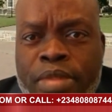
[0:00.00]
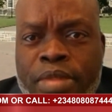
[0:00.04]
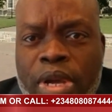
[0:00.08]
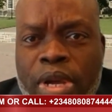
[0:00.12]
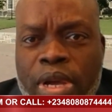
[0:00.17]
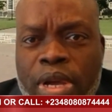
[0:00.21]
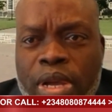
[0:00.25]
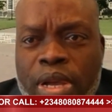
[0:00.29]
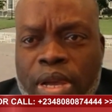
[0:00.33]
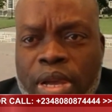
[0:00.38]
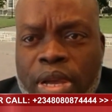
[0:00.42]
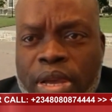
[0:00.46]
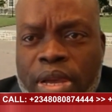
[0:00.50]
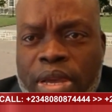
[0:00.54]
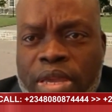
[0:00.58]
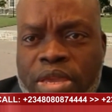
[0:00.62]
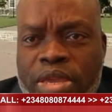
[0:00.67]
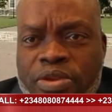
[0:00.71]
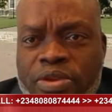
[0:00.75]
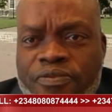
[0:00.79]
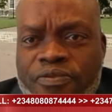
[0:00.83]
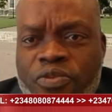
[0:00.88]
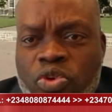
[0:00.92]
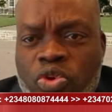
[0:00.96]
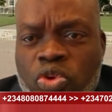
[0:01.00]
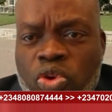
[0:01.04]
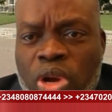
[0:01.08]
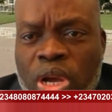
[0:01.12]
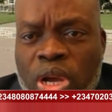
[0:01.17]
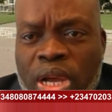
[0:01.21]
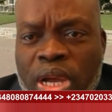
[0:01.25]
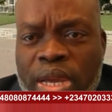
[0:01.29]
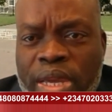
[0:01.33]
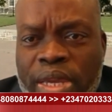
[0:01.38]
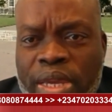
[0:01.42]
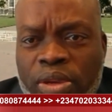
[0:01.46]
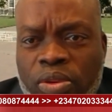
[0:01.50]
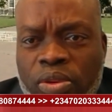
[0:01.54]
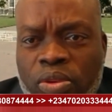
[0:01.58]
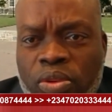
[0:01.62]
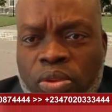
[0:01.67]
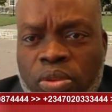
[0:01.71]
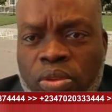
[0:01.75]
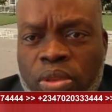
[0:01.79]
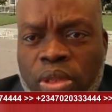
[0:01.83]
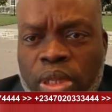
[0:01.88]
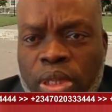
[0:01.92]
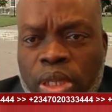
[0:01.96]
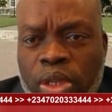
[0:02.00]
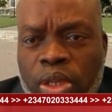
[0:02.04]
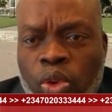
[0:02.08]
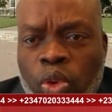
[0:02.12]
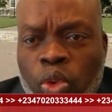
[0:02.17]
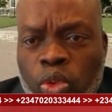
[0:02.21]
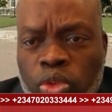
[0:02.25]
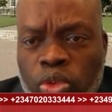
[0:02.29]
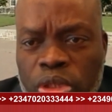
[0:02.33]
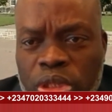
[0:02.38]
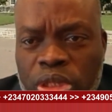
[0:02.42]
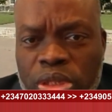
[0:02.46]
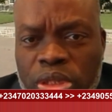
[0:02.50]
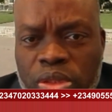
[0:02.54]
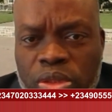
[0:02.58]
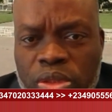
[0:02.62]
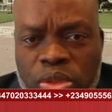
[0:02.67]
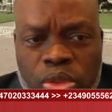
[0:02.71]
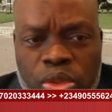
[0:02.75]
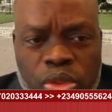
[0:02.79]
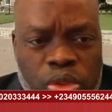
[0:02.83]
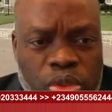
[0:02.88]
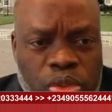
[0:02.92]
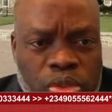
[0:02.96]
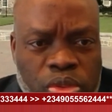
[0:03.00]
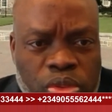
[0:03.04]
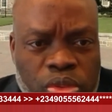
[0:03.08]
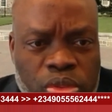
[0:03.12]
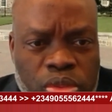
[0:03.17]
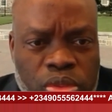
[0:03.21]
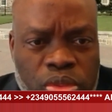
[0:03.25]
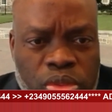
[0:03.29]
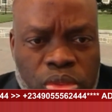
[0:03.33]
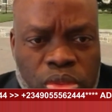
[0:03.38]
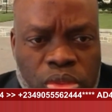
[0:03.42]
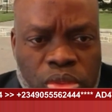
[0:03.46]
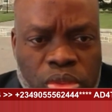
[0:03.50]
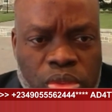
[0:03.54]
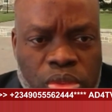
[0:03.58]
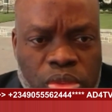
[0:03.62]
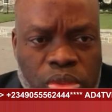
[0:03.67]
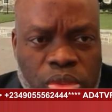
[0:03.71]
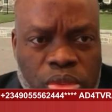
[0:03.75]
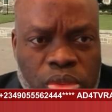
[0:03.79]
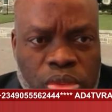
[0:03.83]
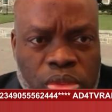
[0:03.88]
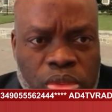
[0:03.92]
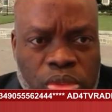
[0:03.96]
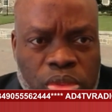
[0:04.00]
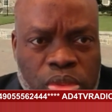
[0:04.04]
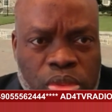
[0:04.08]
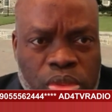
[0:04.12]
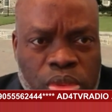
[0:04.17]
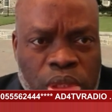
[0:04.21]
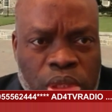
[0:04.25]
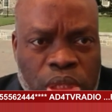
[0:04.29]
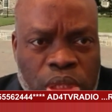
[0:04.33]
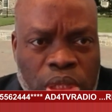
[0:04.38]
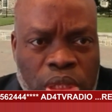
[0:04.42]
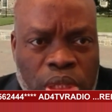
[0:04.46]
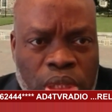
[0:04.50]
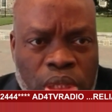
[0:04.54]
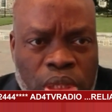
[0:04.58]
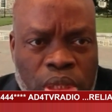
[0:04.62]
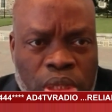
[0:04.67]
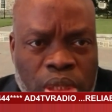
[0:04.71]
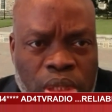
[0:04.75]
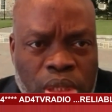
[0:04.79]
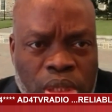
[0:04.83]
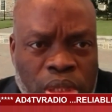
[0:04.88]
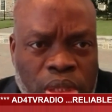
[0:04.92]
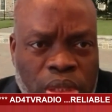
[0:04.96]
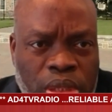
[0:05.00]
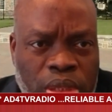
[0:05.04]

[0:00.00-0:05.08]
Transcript: If you are a host to the